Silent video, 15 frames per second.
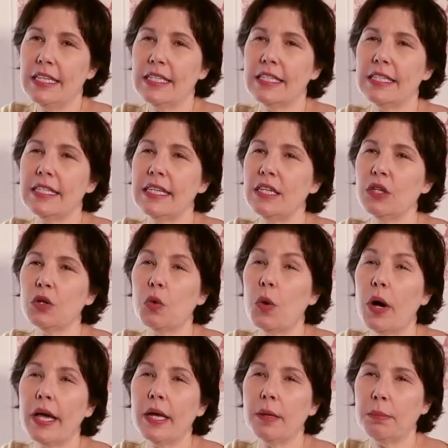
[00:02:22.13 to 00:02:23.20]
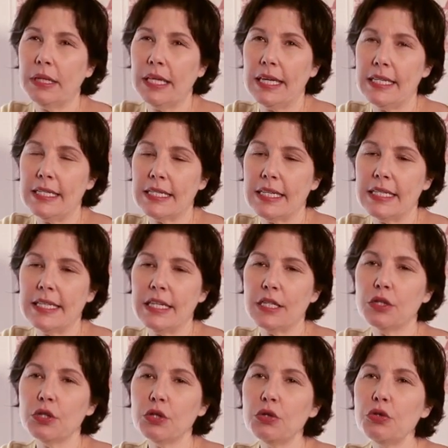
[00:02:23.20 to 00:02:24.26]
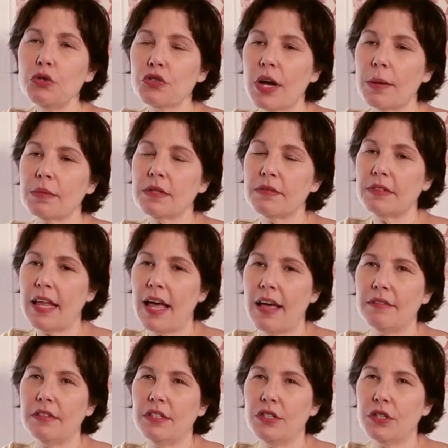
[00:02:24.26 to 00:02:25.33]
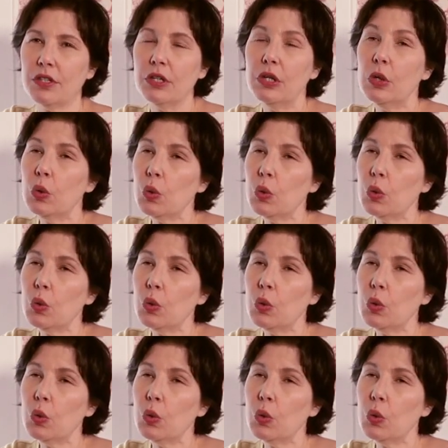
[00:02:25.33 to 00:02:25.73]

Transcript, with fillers: Sit in a quiet place and take 2 drops of lavender